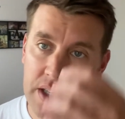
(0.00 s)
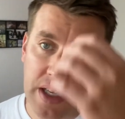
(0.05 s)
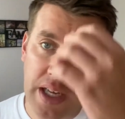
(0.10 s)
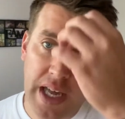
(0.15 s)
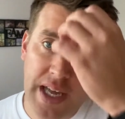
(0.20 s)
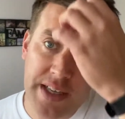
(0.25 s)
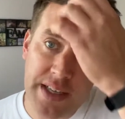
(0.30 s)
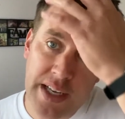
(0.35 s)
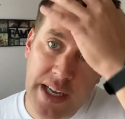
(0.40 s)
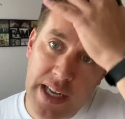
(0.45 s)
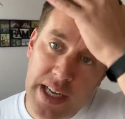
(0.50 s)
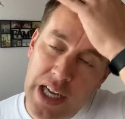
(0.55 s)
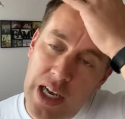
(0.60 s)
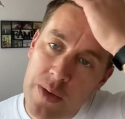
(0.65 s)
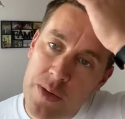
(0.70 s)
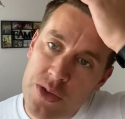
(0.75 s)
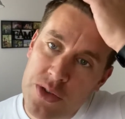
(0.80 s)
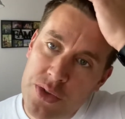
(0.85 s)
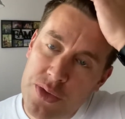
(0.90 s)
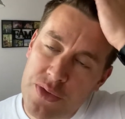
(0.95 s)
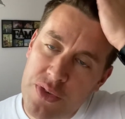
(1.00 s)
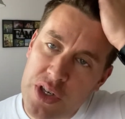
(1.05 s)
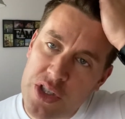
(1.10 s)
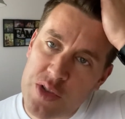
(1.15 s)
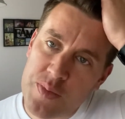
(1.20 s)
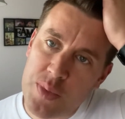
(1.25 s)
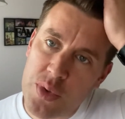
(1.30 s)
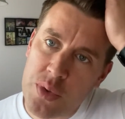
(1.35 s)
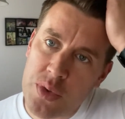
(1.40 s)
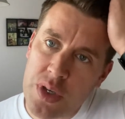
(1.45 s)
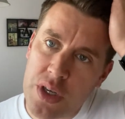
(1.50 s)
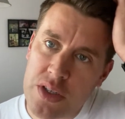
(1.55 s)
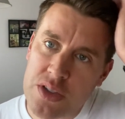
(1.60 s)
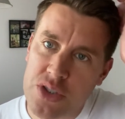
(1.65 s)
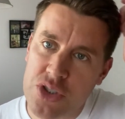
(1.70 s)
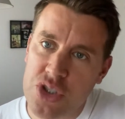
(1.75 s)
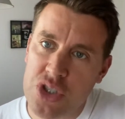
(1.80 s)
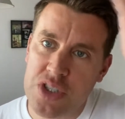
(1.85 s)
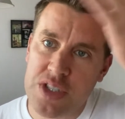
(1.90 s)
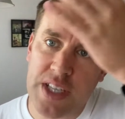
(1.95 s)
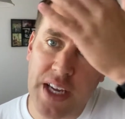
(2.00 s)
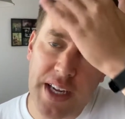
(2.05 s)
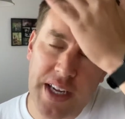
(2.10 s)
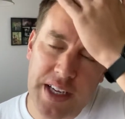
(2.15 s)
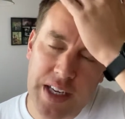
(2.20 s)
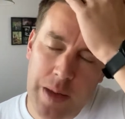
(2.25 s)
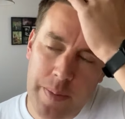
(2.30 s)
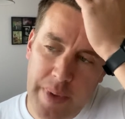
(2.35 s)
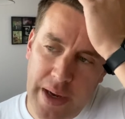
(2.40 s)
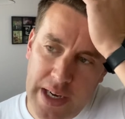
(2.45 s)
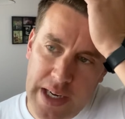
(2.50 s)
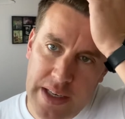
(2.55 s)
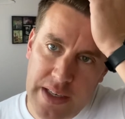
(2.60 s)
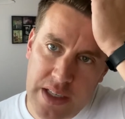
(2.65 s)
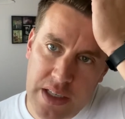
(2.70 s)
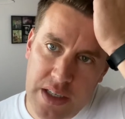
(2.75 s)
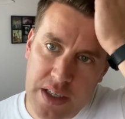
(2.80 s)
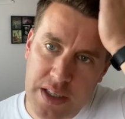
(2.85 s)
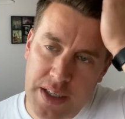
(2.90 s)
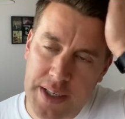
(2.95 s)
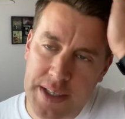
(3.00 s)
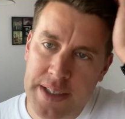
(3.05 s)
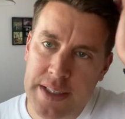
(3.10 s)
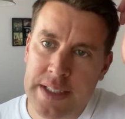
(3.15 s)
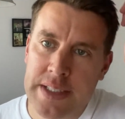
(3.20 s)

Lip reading: Henyak, our new French bulldog, so she's taking him back in the car.